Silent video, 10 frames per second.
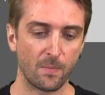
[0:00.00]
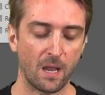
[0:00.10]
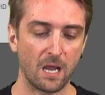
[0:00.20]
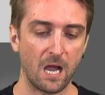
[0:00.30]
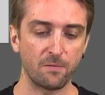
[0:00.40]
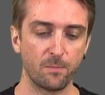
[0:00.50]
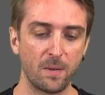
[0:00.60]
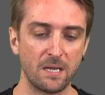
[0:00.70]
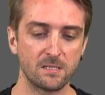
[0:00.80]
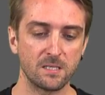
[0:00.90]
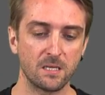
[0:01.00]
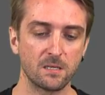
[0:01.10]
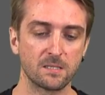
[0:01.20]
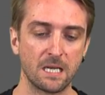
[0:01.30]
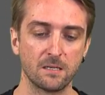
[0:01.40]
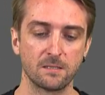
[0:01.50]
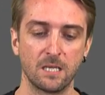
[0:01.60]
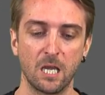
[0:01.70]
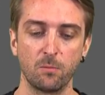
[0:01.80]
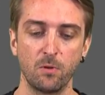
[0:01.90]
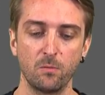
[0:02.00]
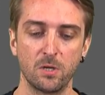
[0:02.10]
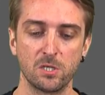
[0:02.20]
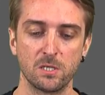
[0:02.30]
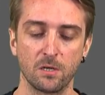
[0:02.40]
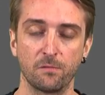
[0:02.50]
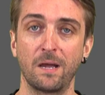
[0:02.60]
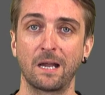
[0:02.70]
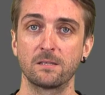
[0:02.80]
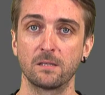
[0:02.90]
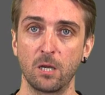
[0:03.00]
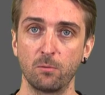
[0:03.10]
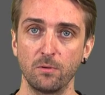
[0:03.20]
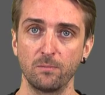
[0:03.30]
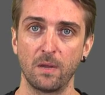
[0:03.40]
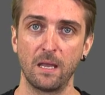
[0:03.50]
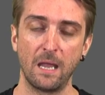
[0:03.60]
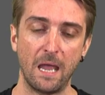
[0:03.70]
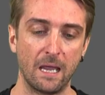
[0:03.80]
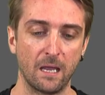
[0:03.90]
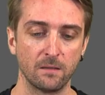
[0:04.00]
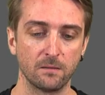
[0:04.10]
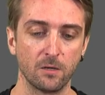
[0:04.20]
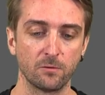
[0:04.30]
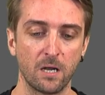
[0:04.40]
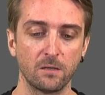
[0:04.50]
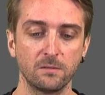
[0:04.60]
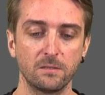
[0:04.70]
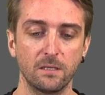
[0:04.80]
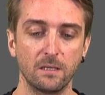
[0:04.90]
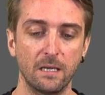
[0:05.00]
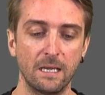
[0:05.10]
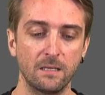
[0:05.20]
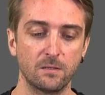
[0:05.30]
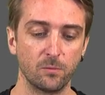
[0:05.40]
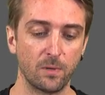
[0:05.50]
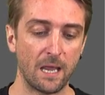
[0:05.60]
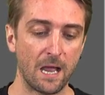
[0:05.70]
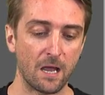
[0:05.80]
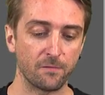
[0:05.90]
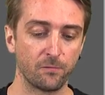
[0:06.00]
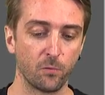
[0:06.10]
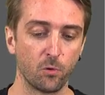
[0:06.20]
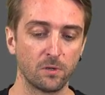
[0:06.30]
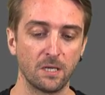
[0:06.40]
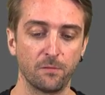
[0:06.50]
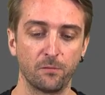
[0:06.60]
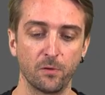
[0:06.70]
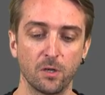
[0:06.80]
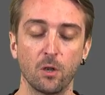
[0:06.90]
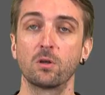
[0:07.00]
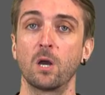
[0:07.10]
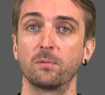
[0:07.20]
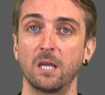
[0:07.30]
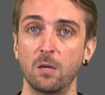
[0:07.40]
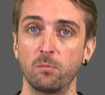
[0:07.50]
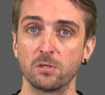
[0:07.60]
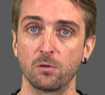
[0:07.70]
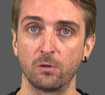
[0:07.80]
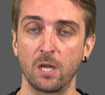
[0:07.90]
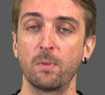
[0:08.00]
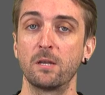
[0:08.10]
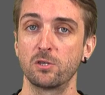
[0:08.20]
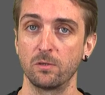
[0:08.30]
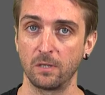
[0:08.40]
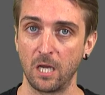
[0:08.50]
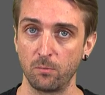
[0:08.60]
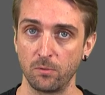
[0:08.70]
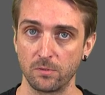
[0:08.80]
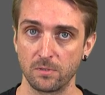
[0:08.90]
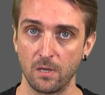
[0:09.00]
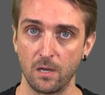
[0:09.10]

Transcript: I have a basic sales table, which is our facts table, and around it we have four different lookup tables or dimension tables.